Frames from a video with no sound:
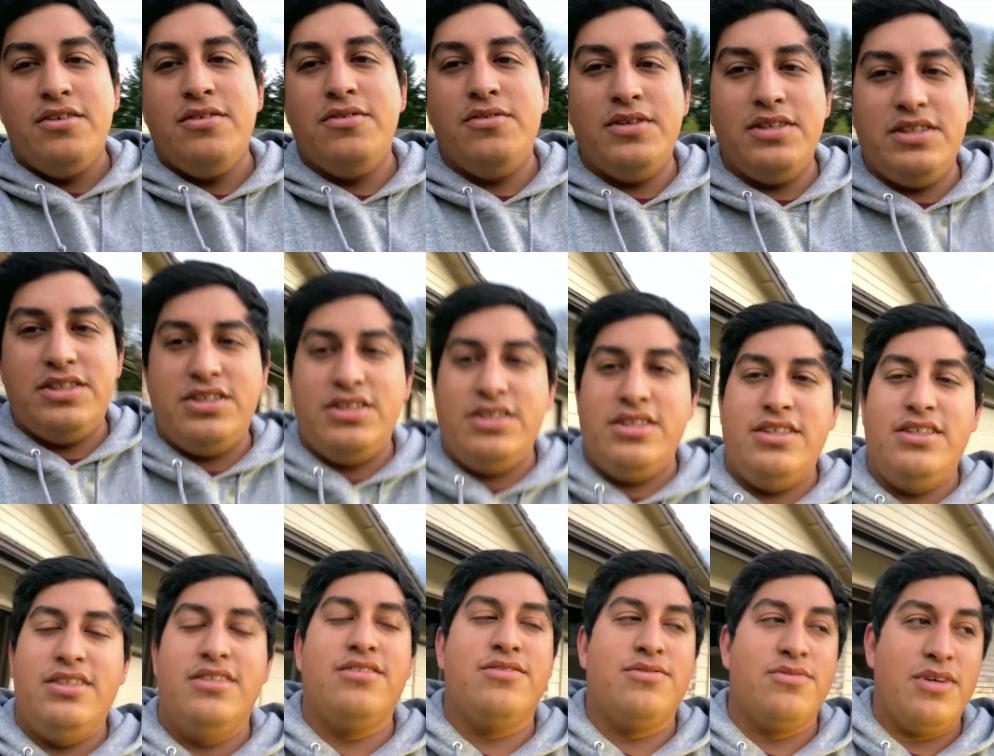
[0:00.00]
which
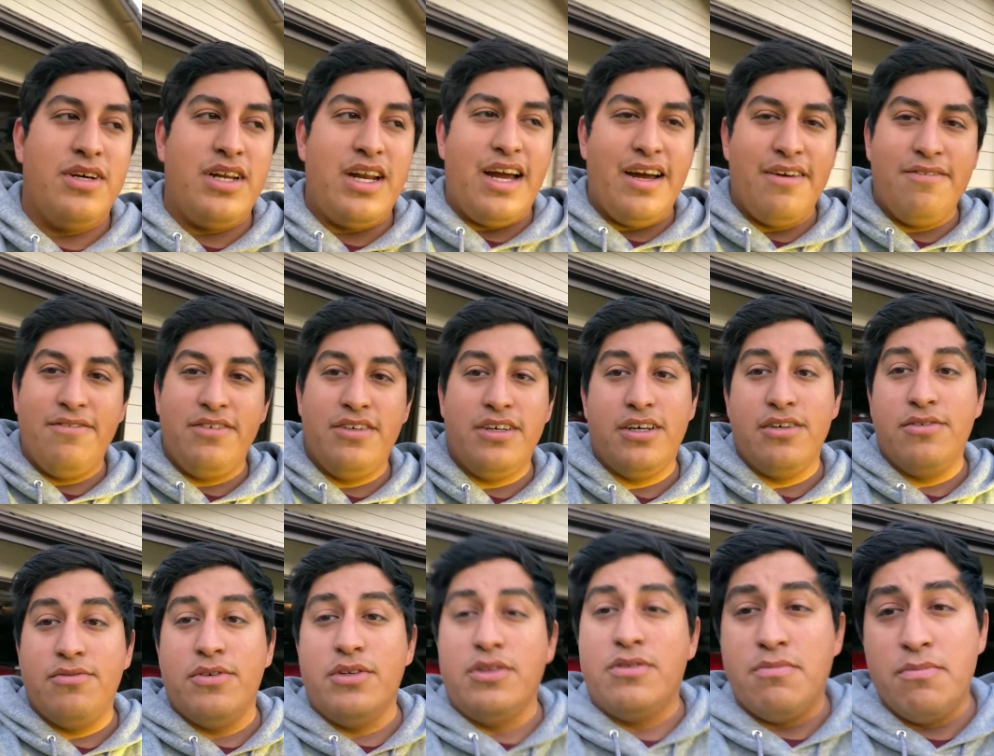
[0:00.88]
is what I've
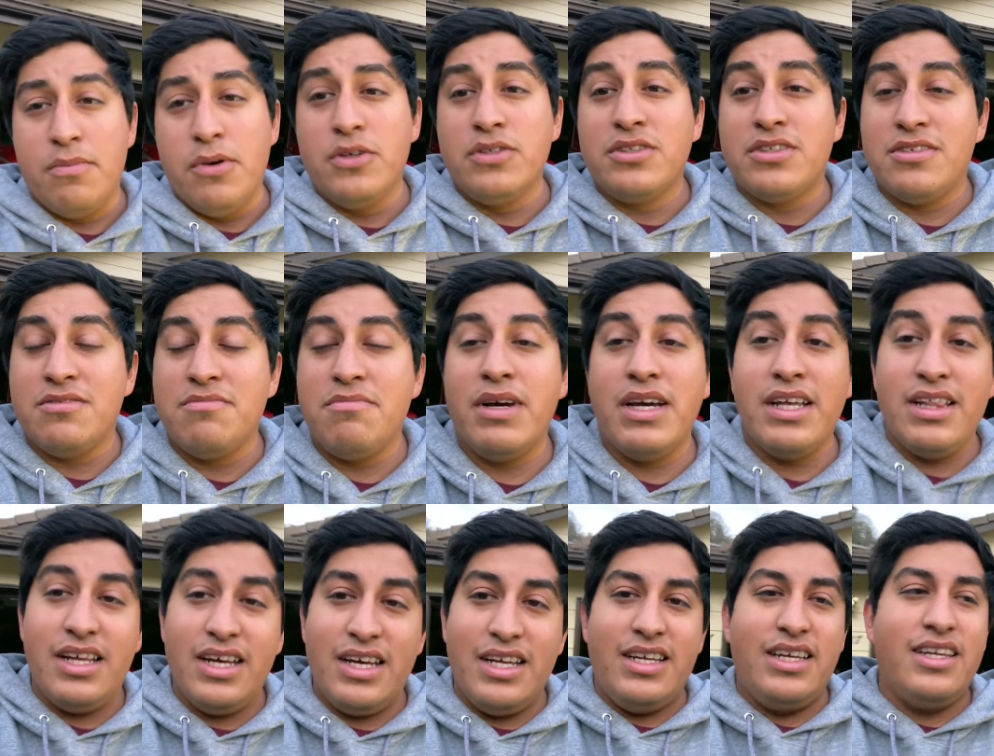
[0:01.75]
done with most of my
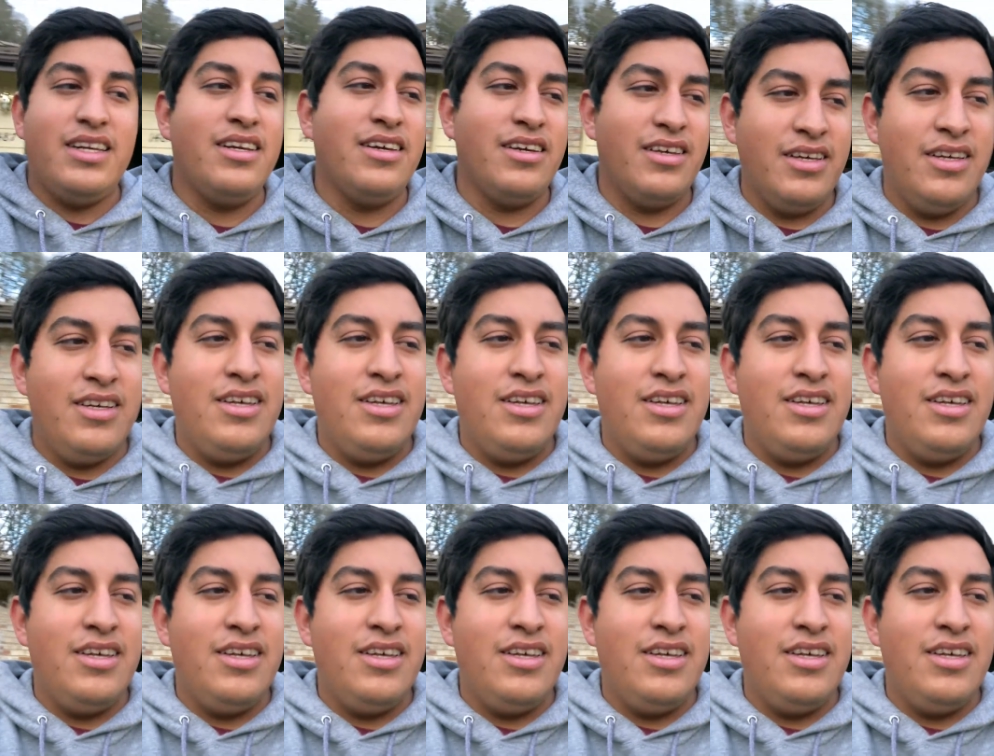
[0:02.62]
lighting.